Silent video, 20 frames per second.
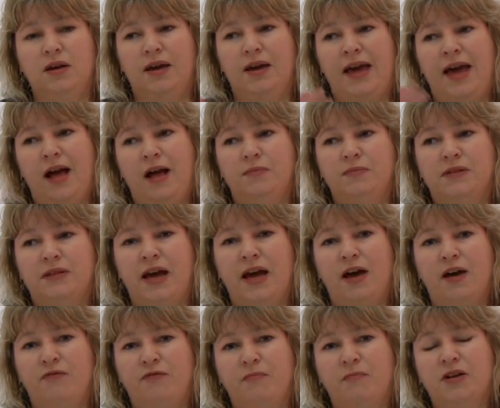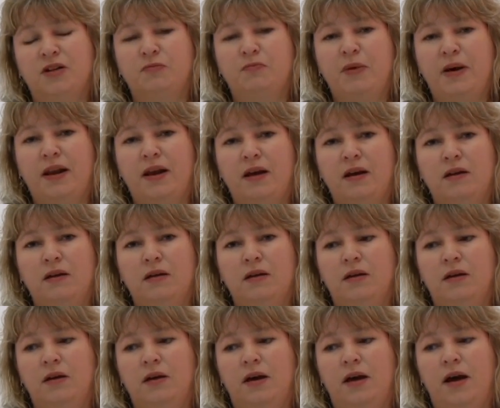It helped to have much better
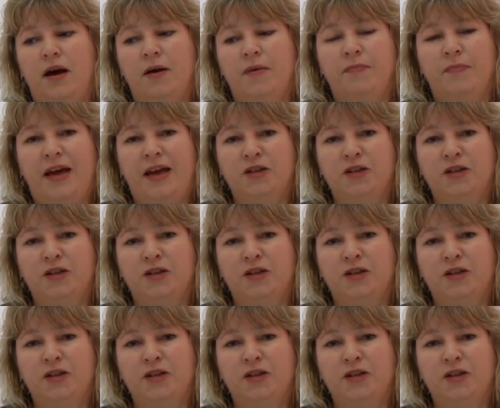um,